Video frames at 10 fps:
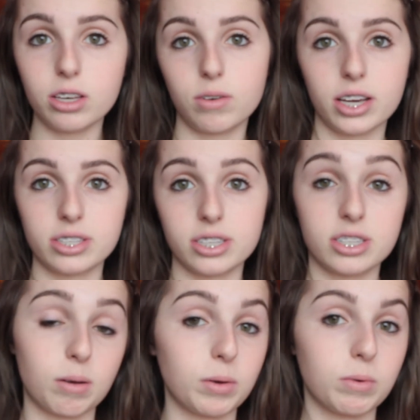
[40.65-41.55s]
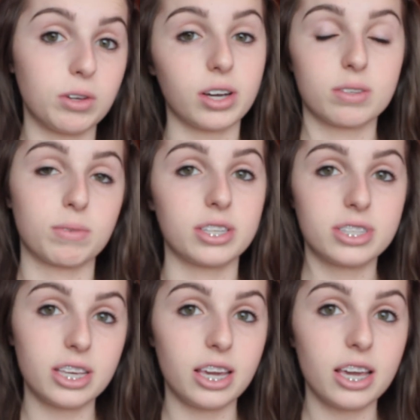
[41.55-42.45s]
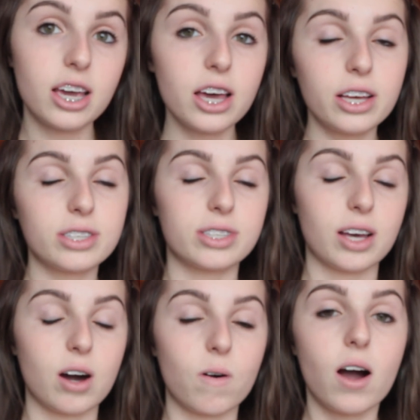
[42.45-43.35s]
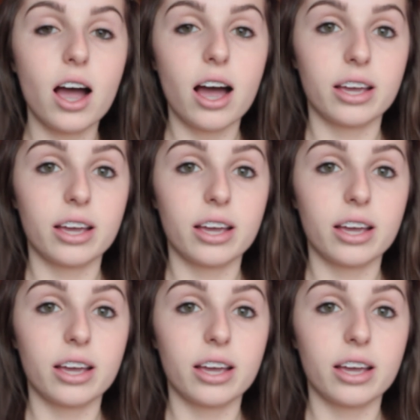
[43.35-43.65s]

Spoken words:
and you guys can tell me what you guys want to see. So